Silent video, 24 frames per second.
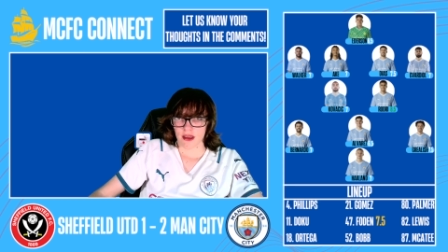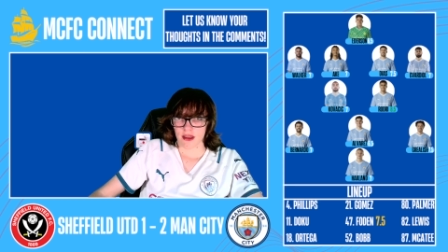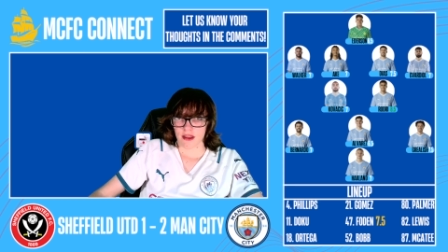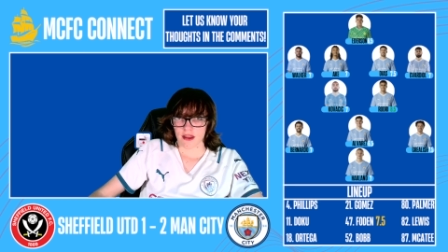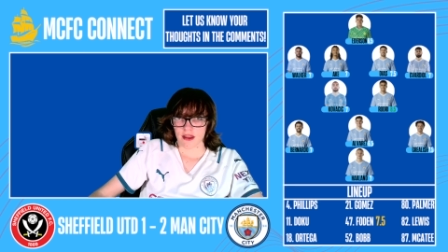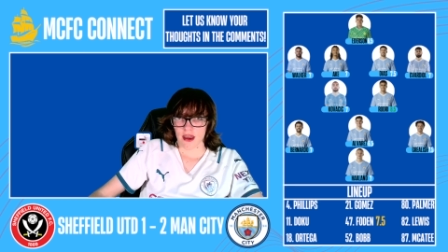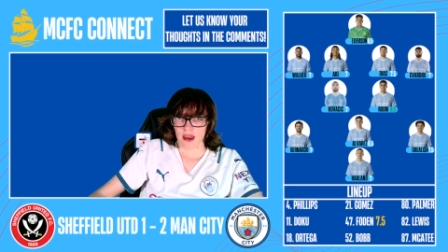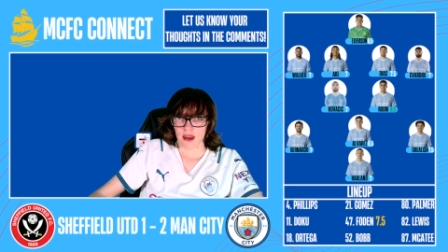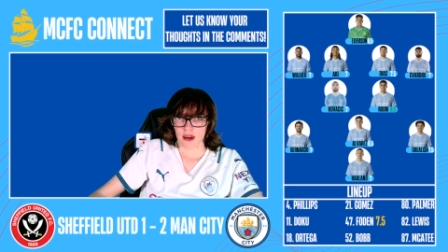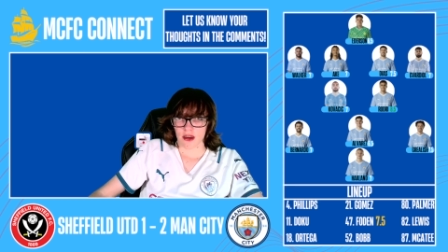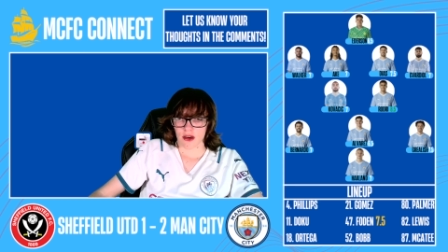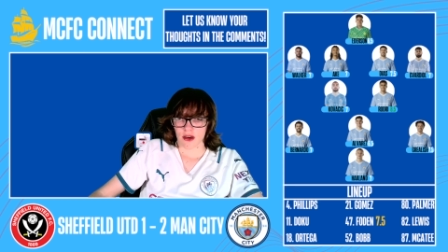he's
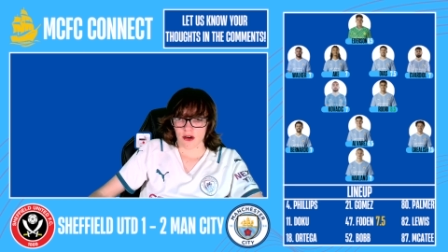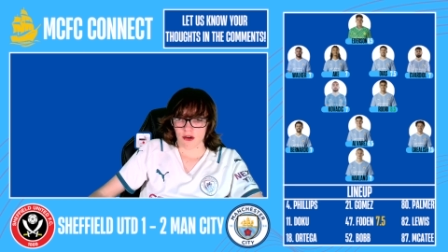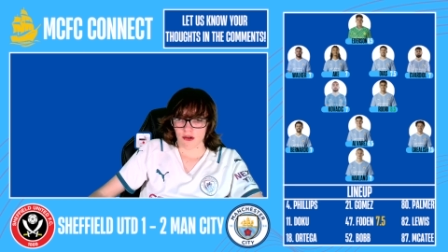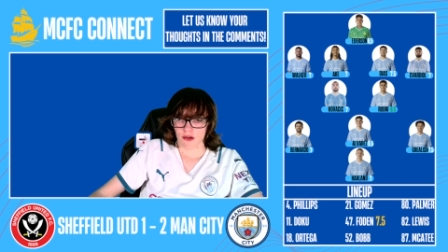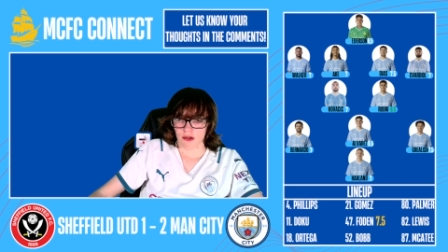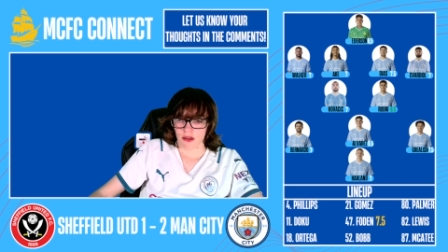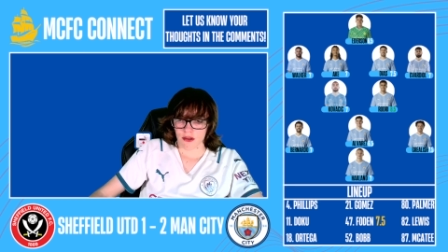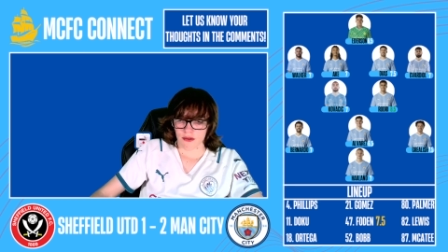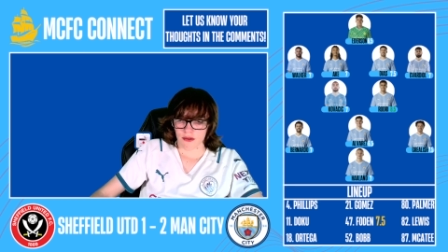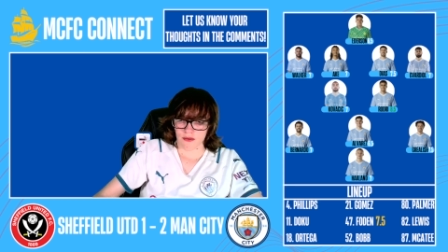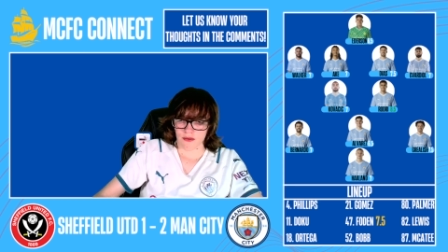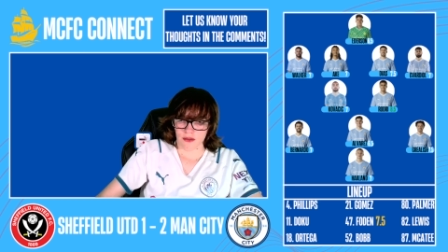getting a
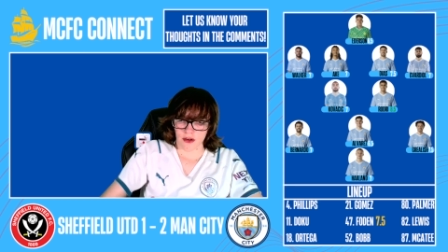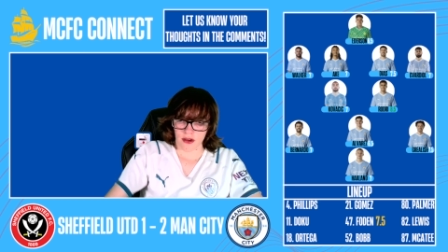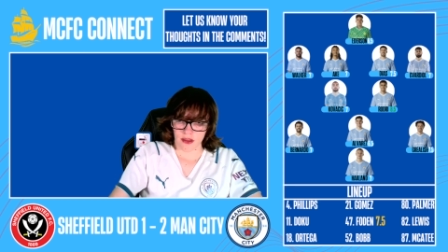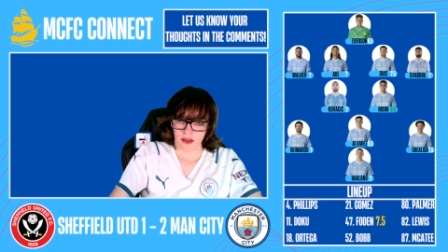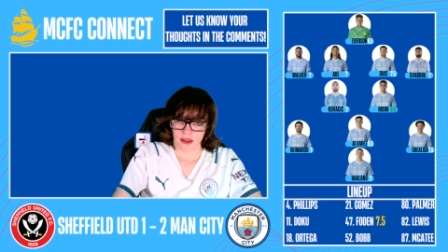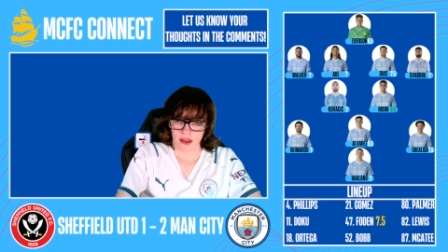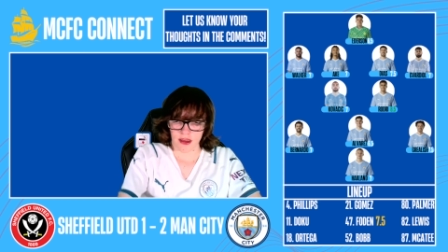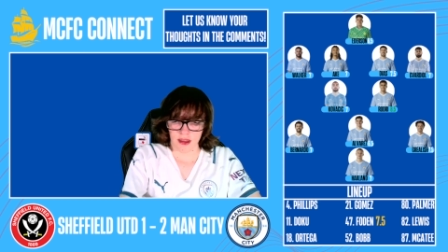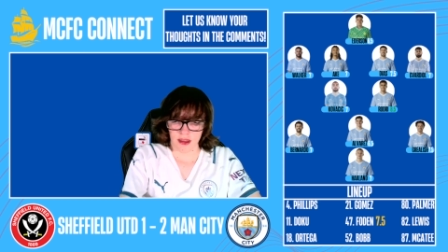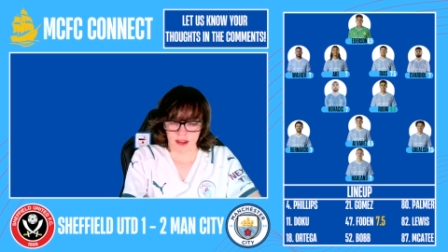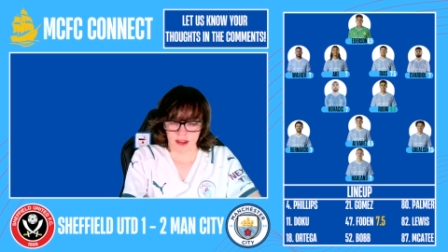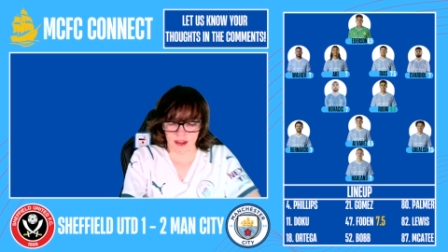goal at the very
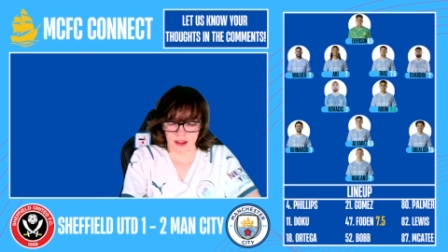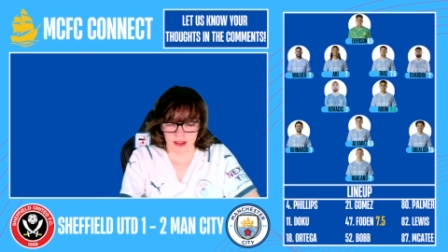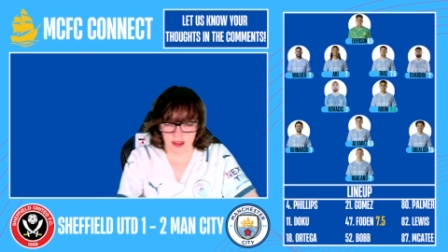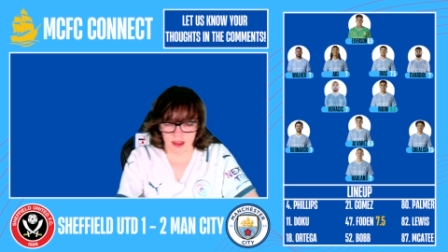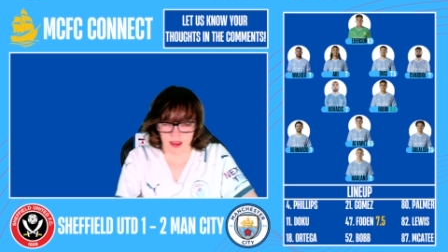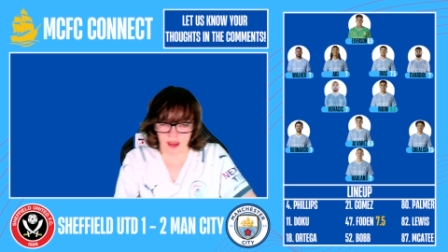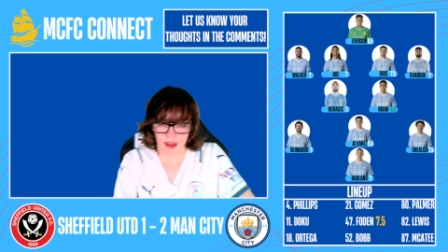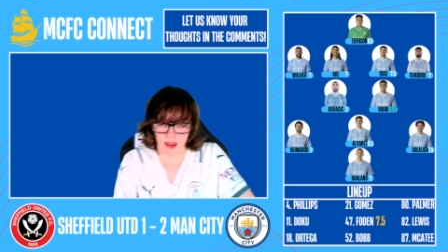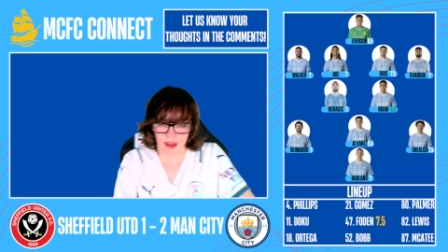least